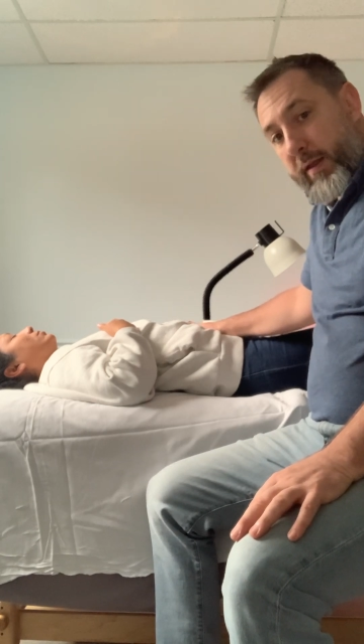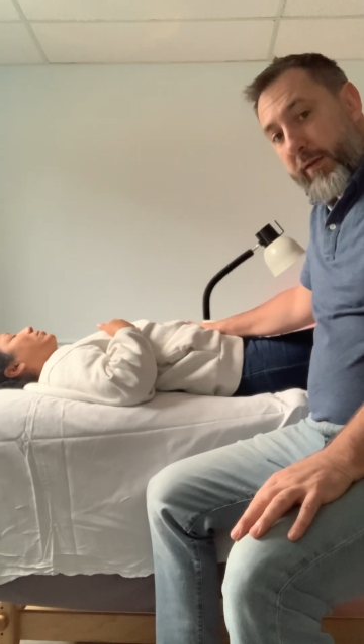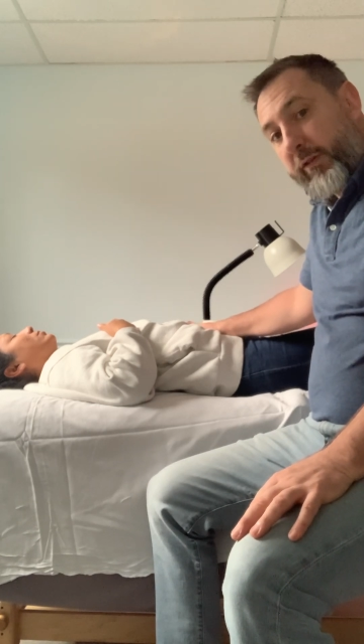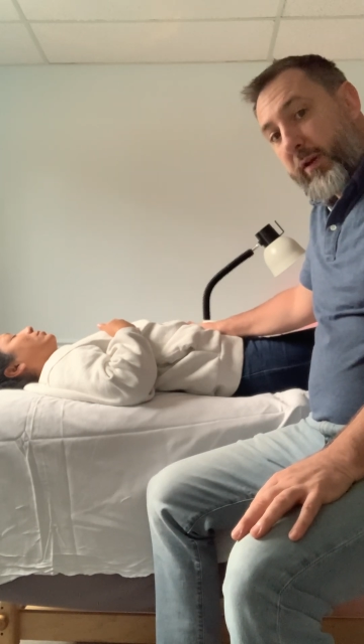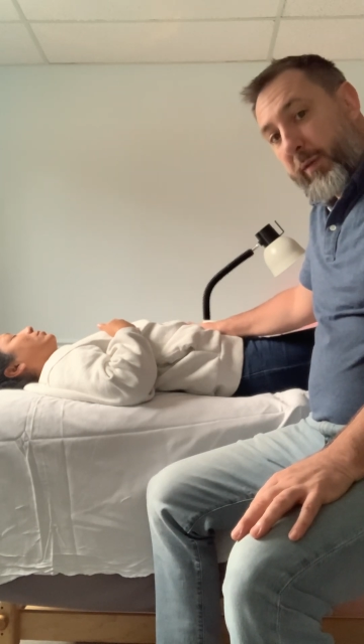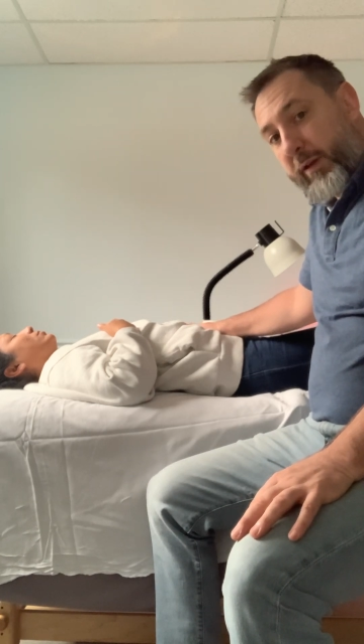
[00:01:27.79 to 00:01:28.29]
this
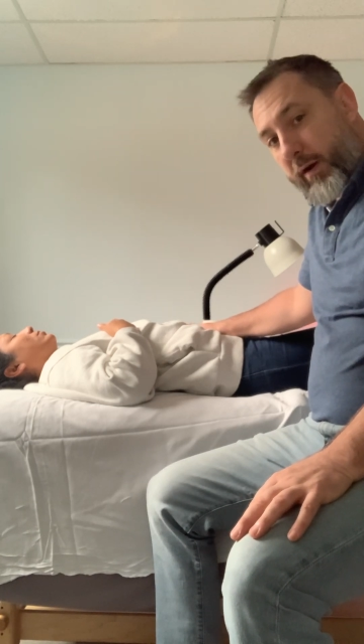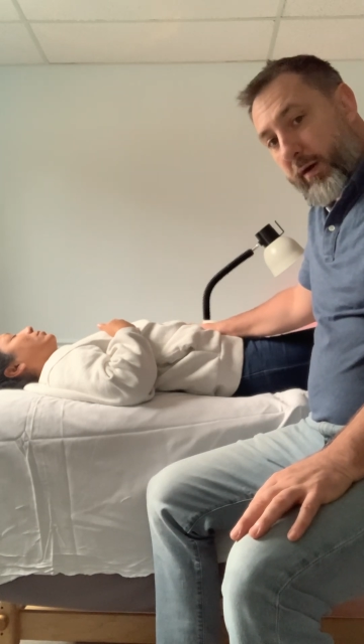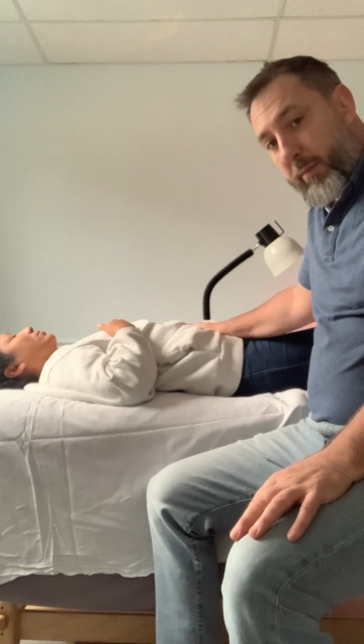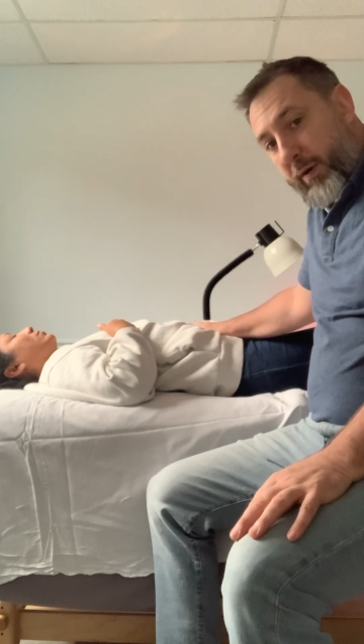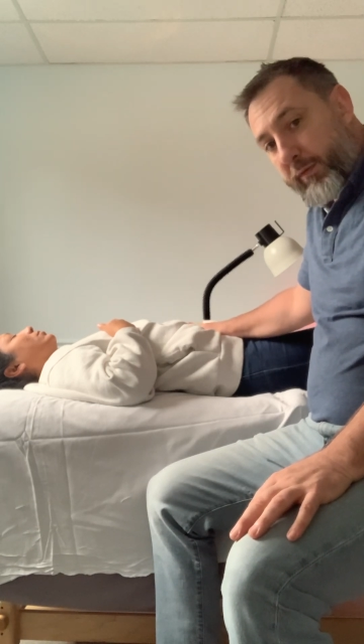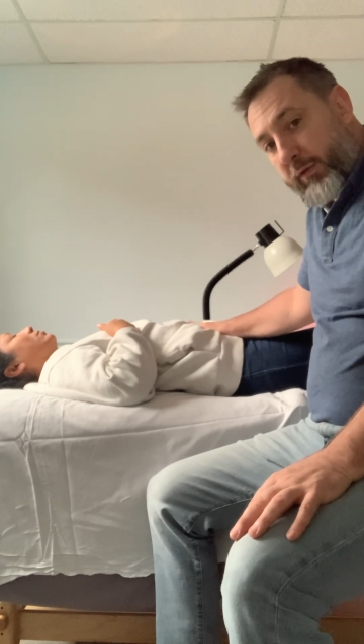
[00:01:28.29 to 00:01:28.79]
can be done
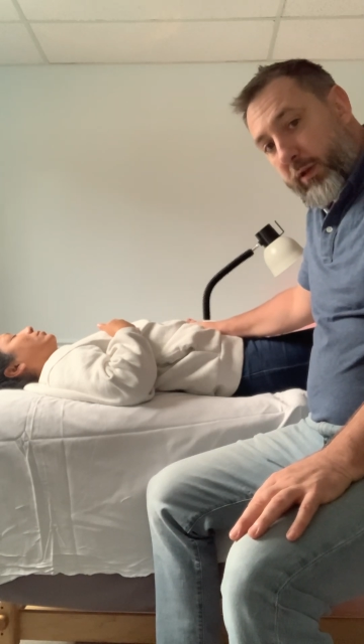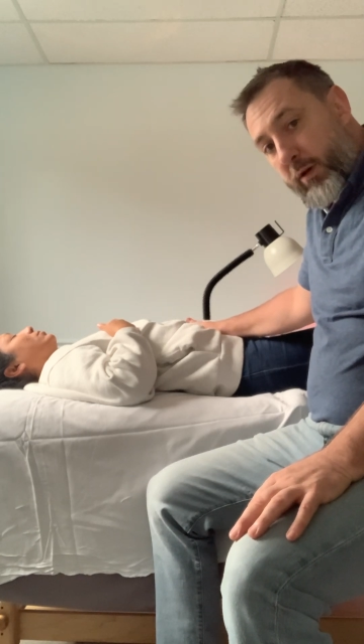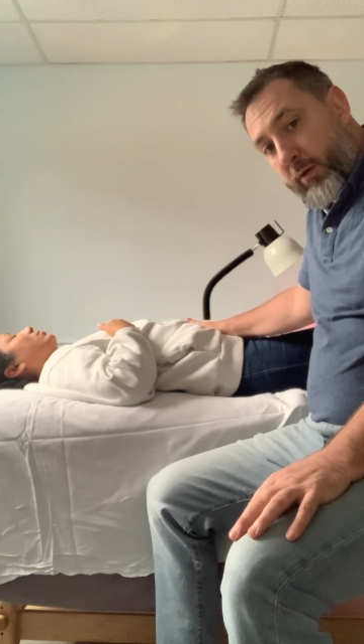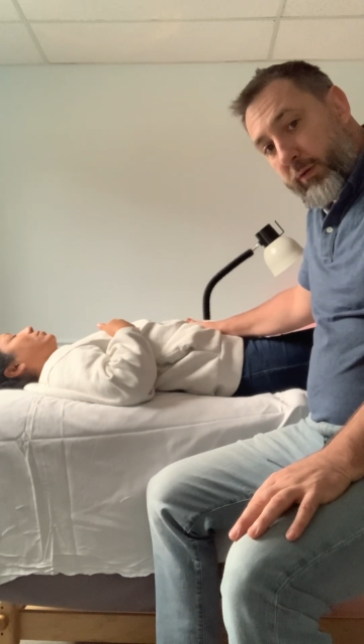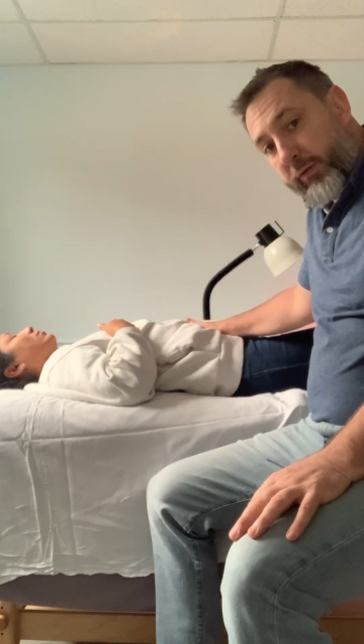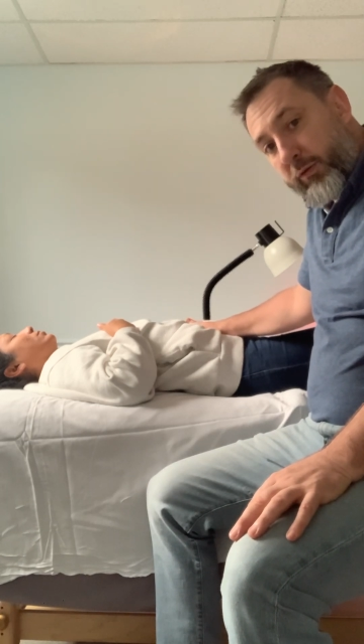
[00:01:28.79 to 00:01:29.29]
above
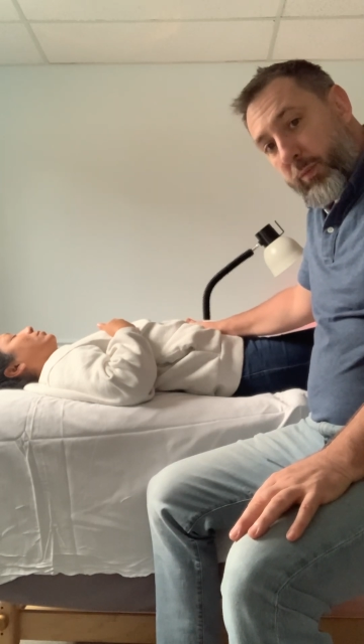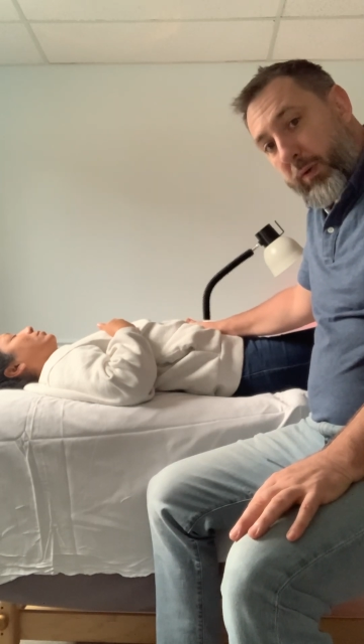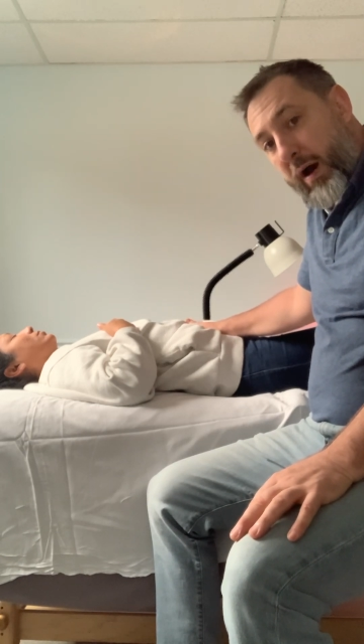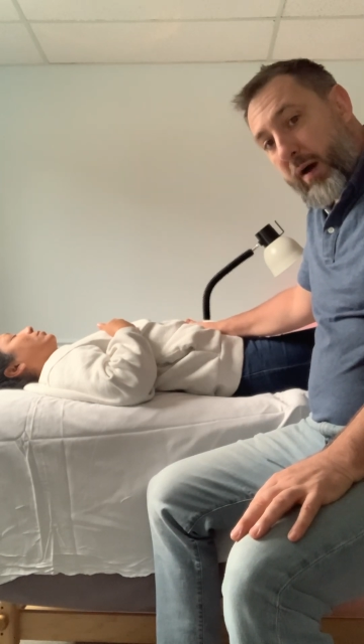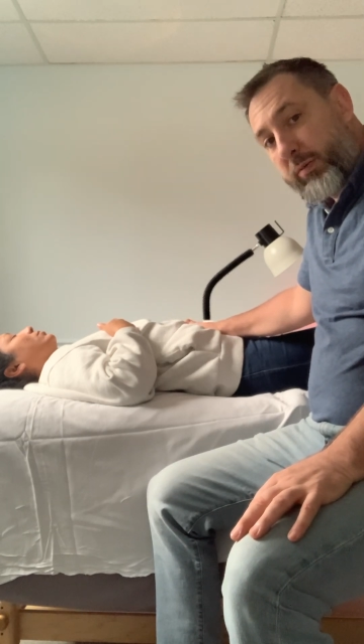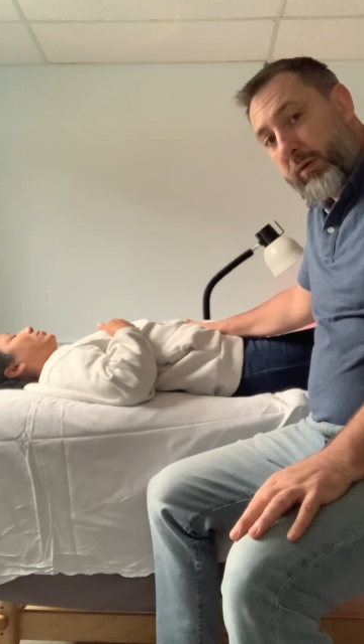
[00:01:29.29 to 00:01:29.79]
clothes, no
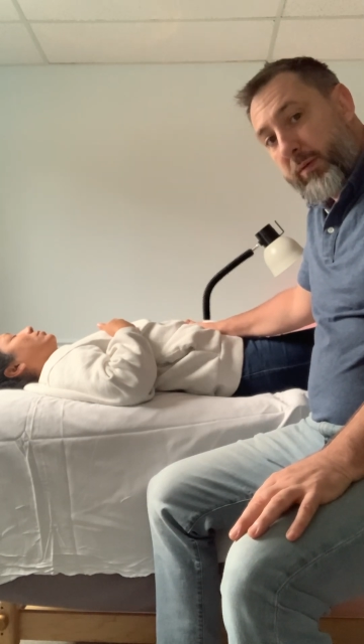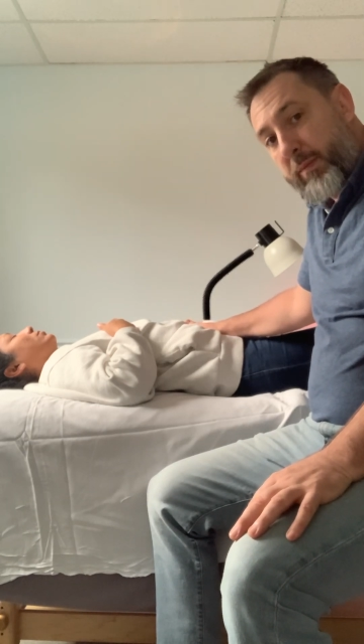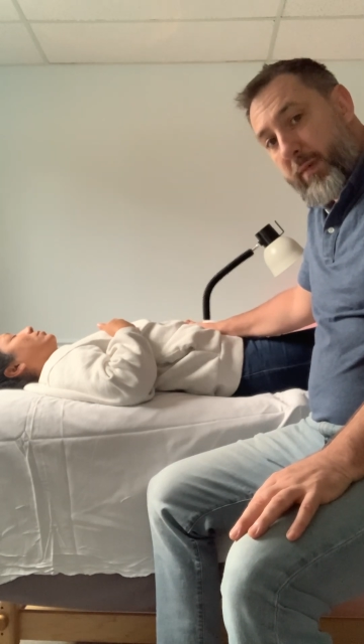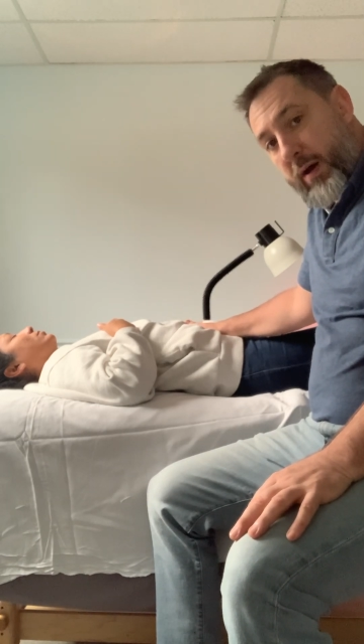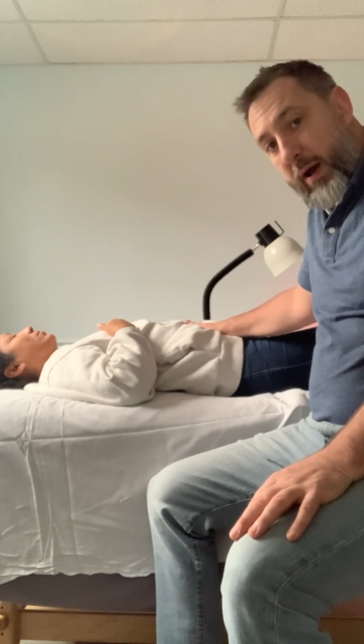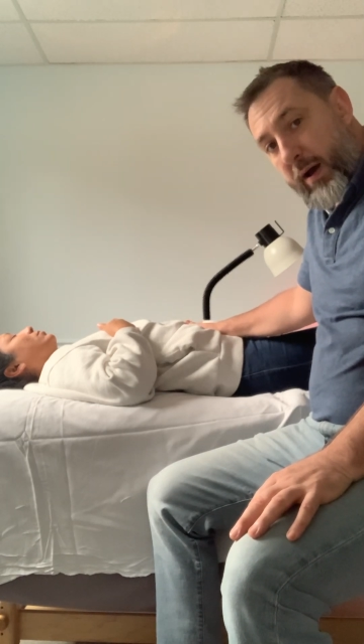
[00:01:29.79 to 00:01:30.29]
problem.
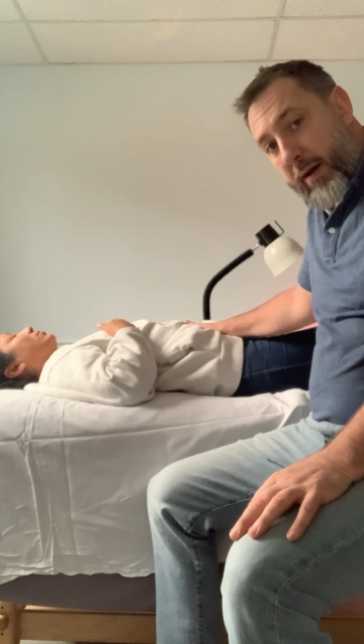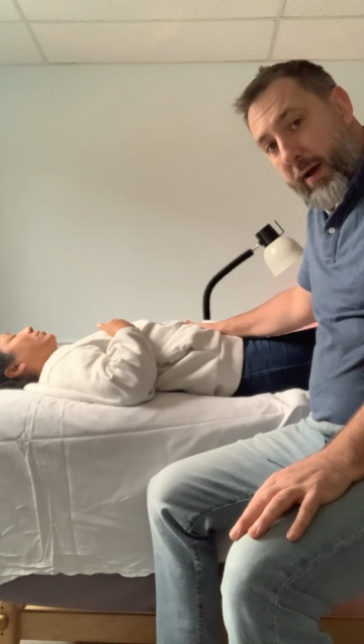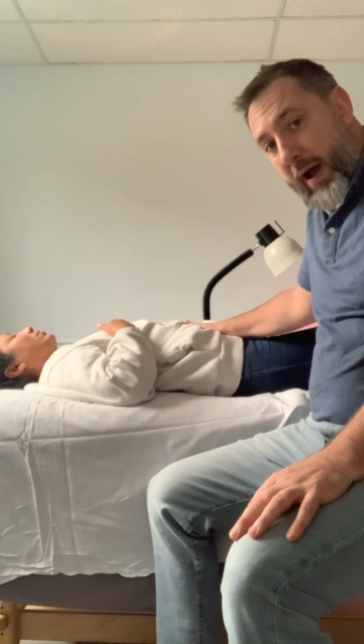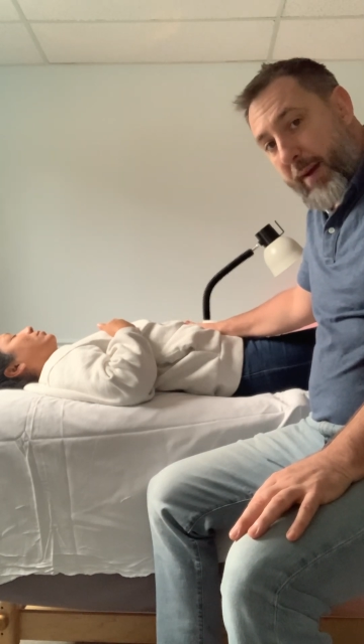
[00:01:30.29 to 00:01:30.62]
I